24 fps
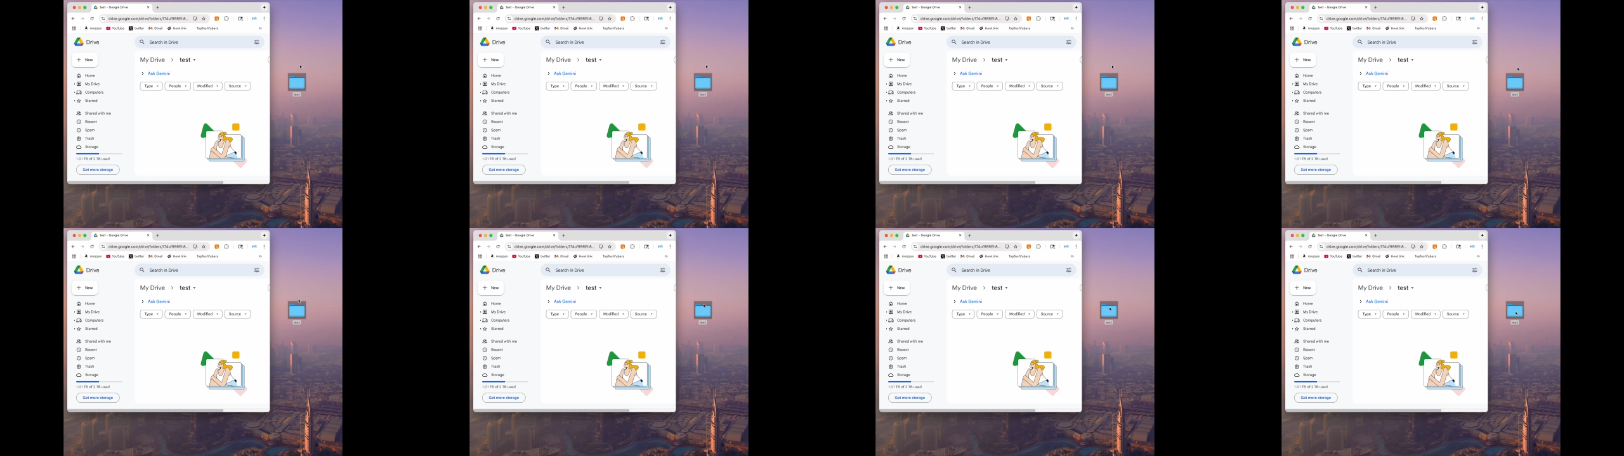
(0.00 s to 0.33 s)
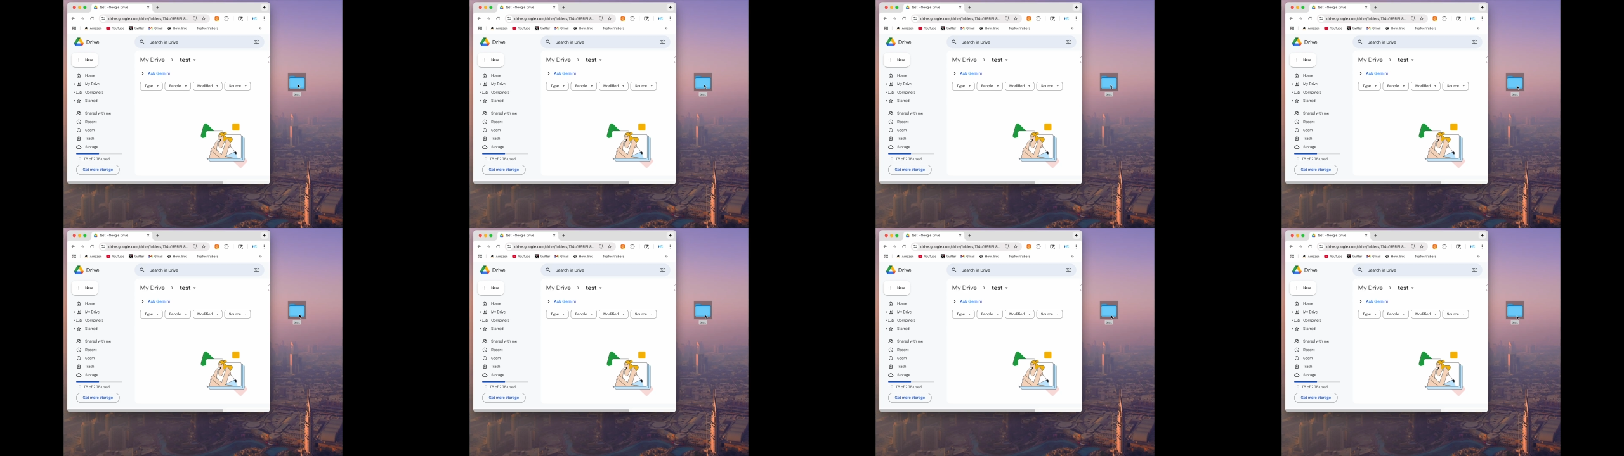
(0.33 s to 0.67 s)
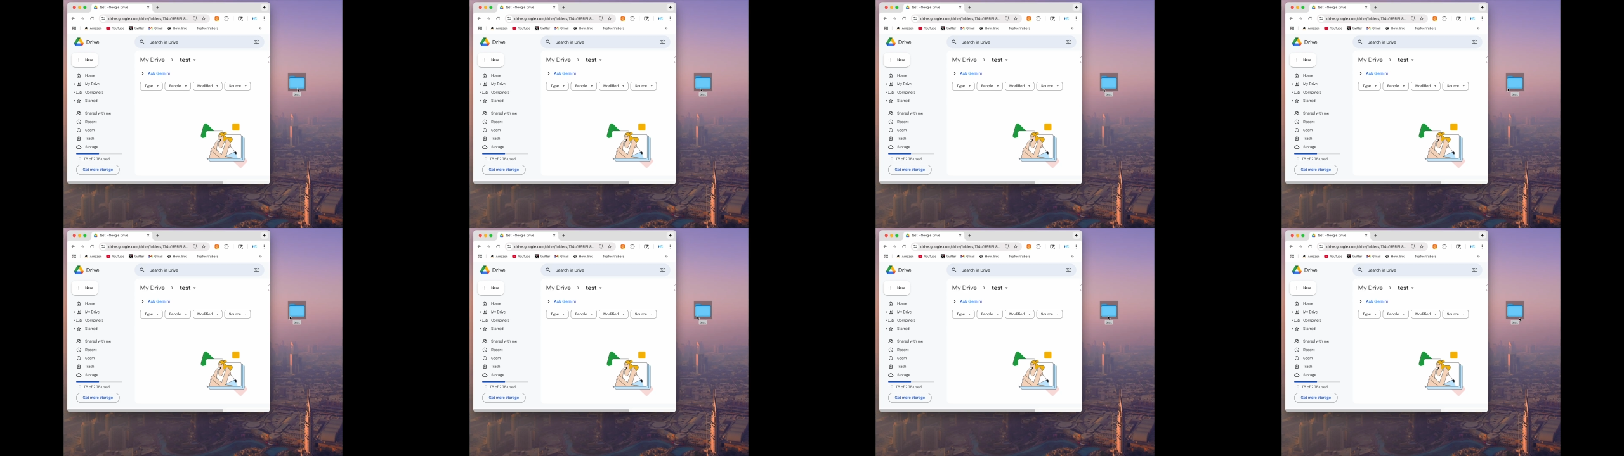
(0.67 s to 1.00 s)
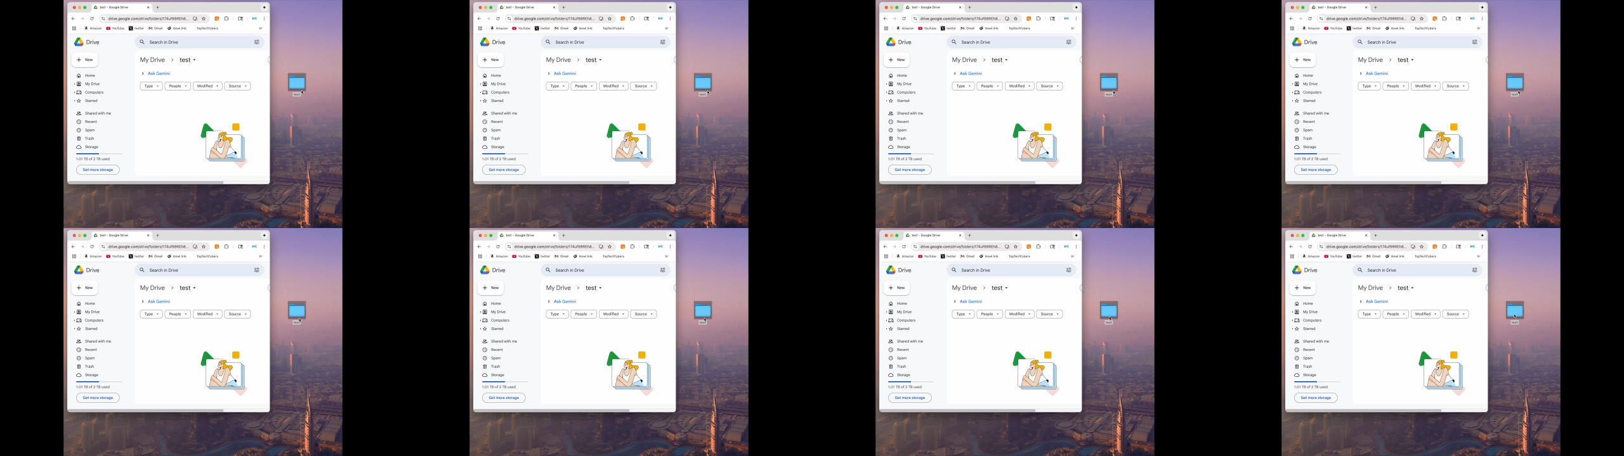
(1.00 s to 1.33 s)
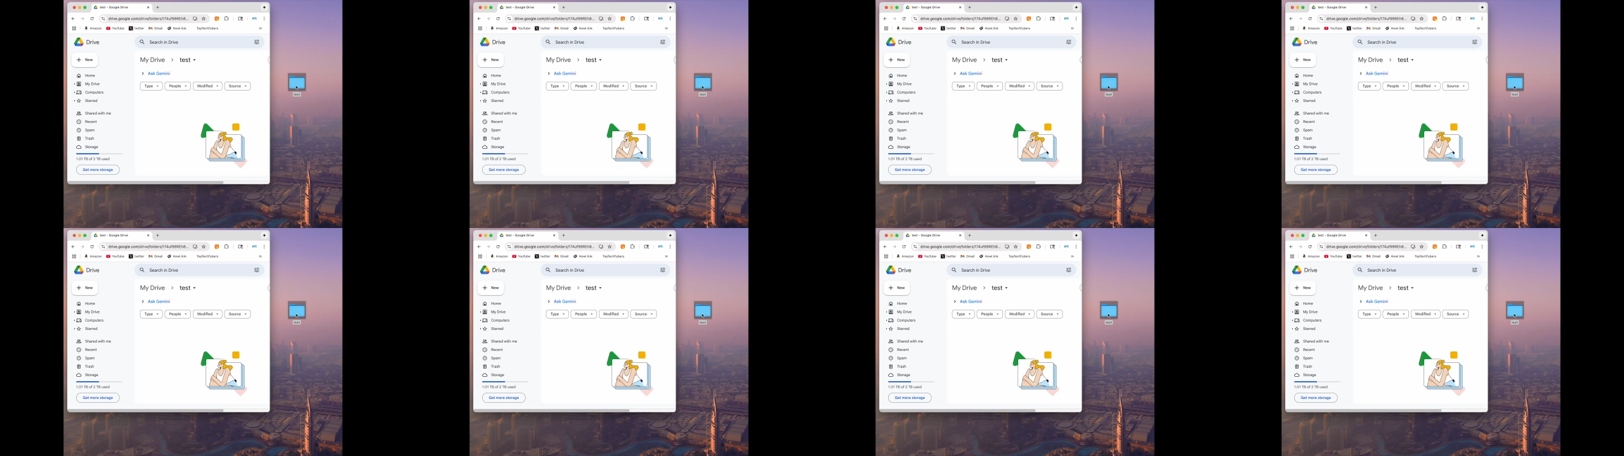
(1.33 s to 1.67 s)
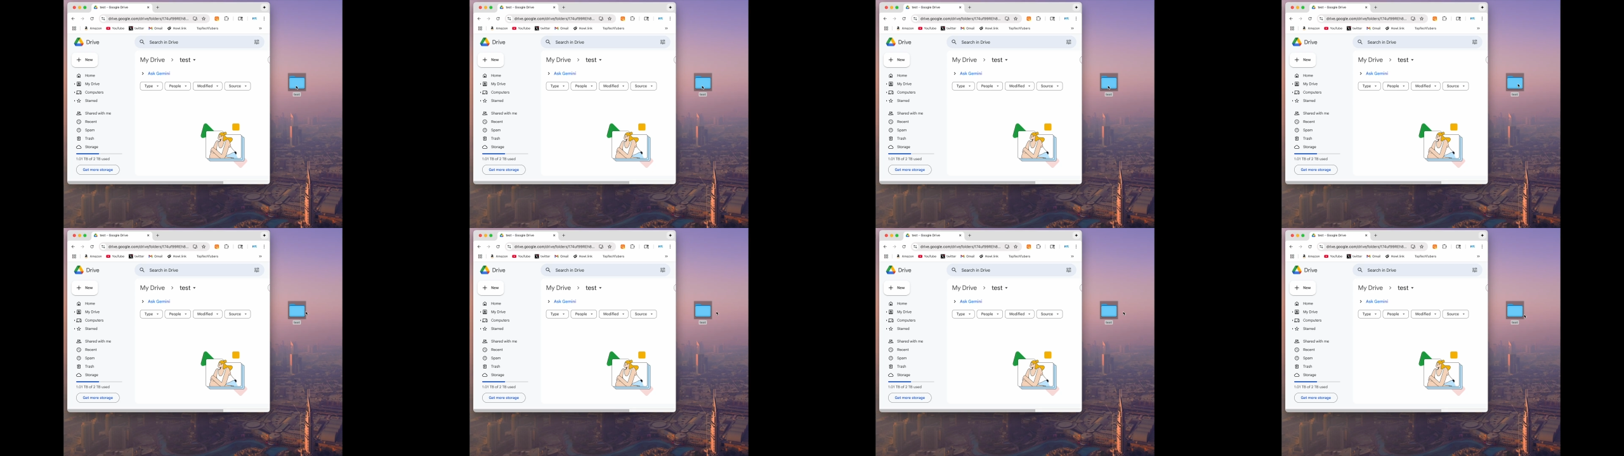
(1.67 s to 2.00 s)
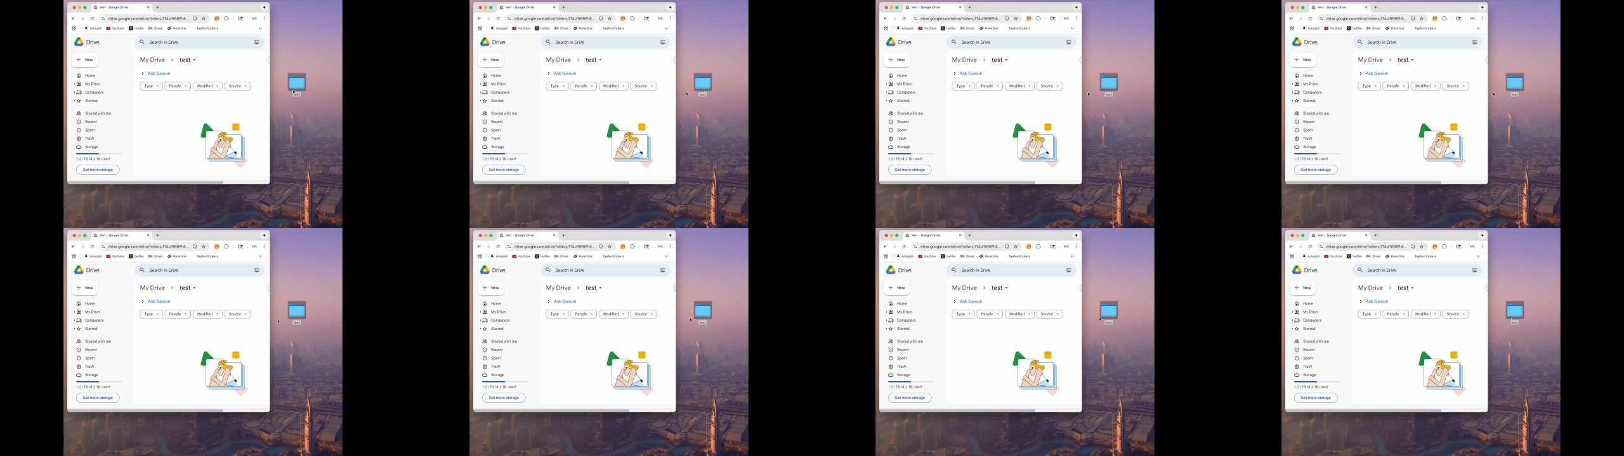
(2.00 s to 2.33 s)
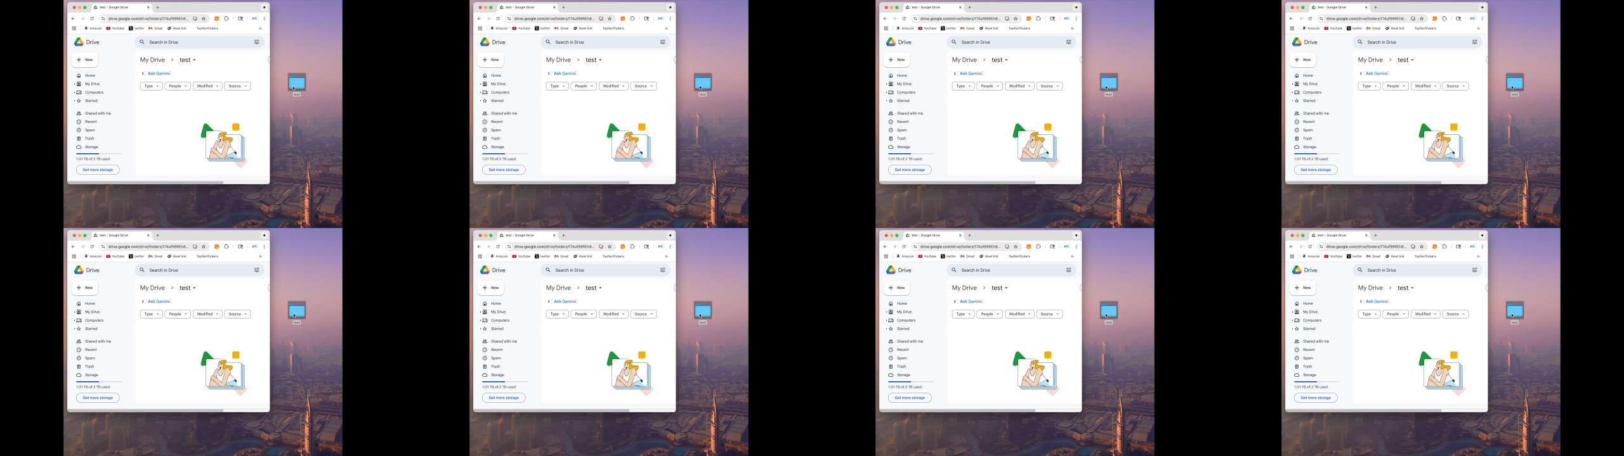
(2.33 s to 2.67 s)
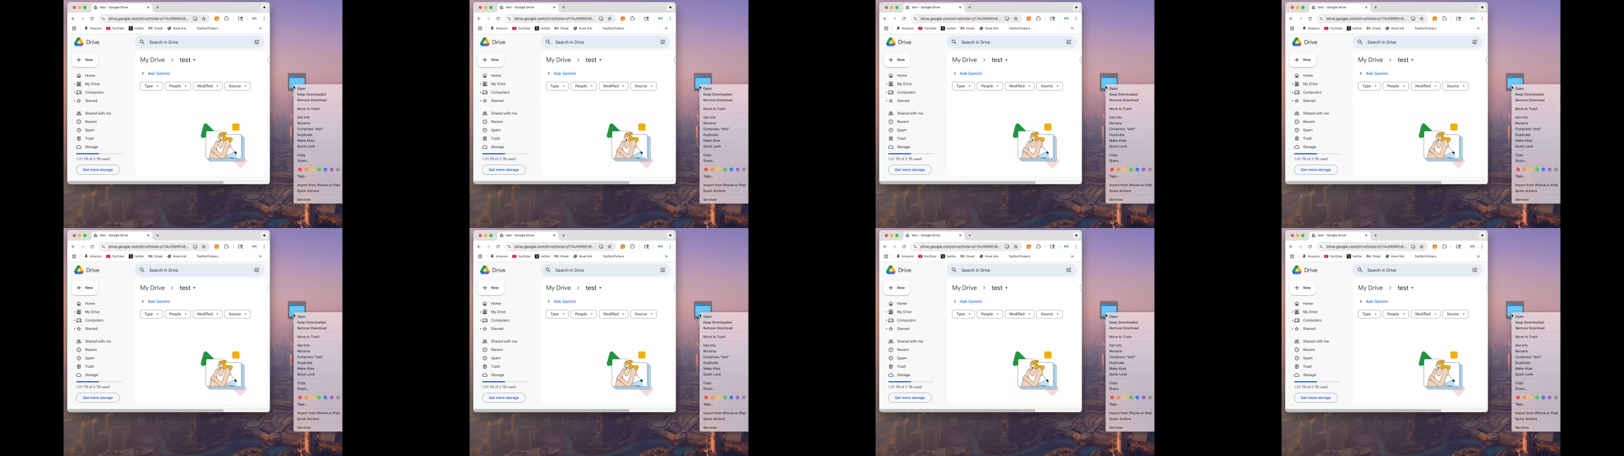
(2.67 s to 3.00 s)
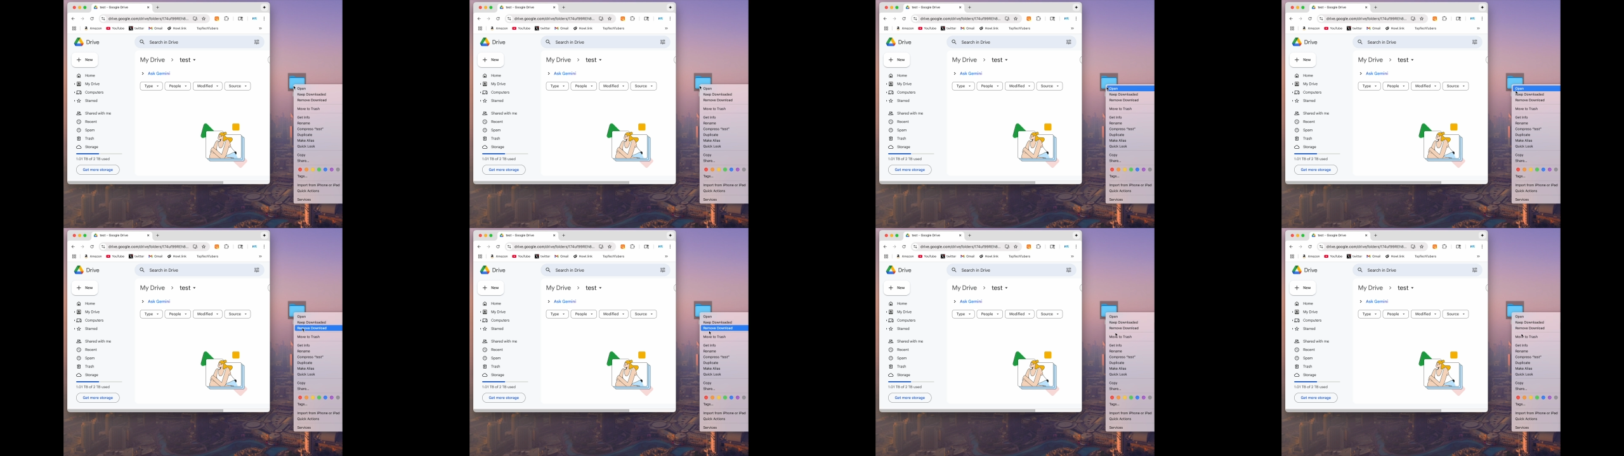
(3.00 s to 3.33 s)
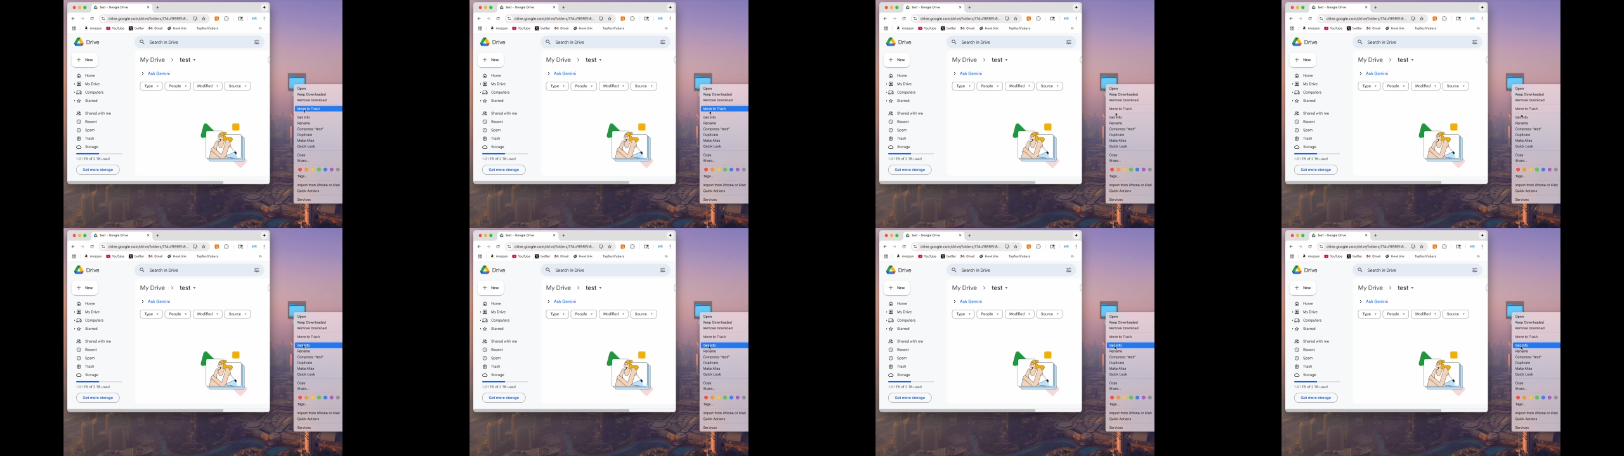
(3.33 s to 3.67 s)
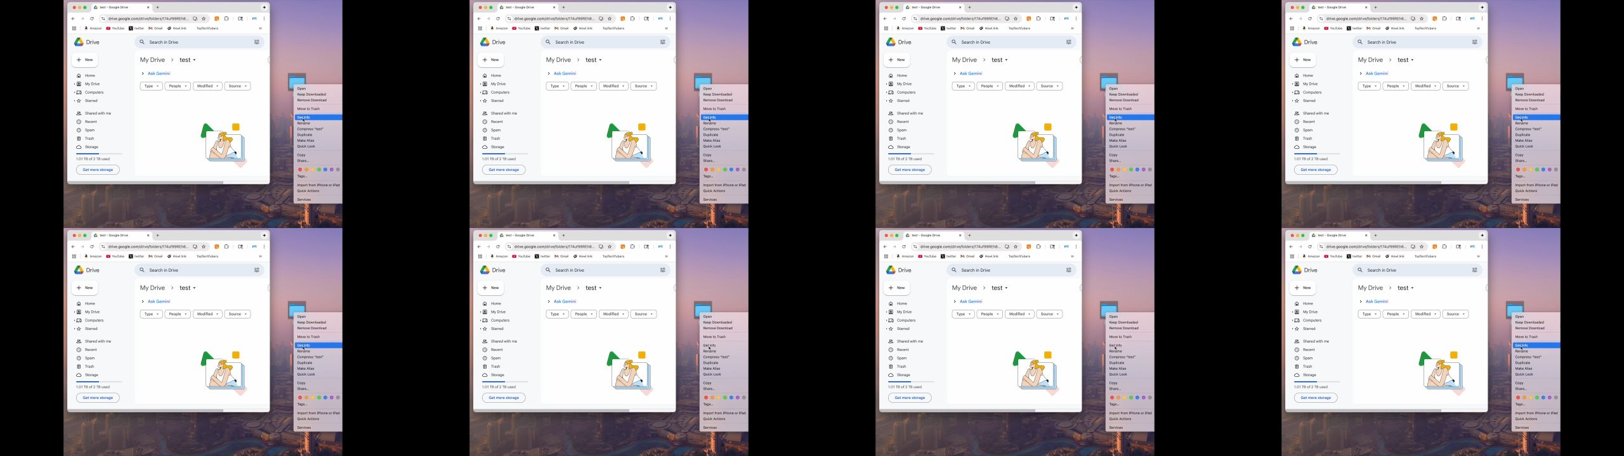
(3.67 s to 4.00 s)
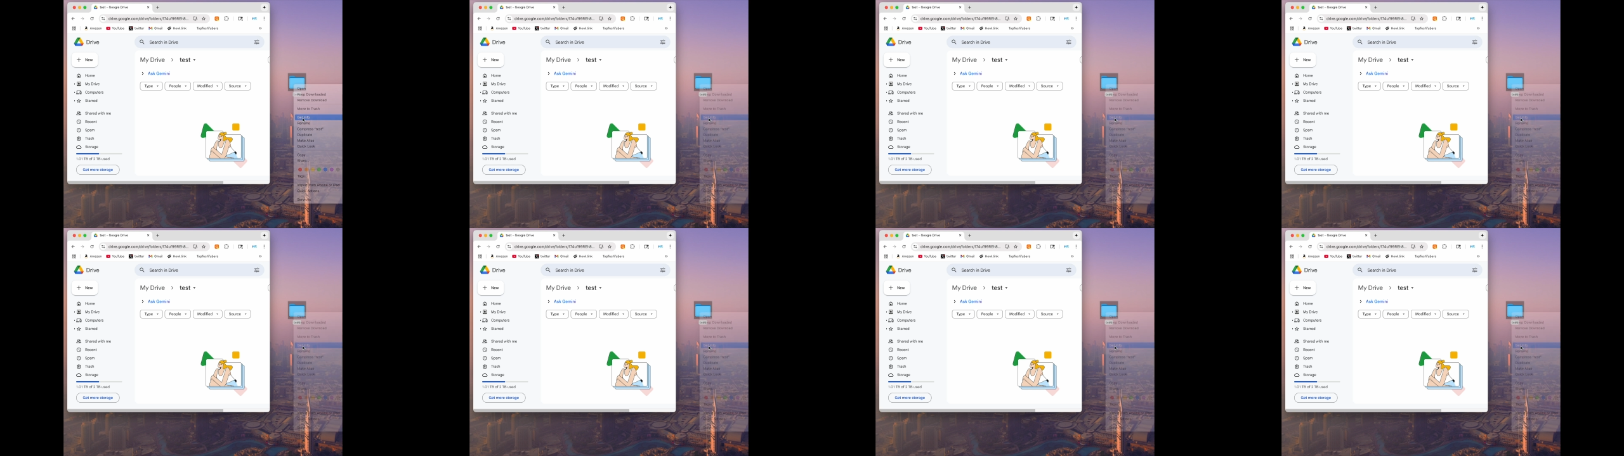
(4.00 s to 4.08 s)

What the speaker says: No face is visible, so there are no lips to read.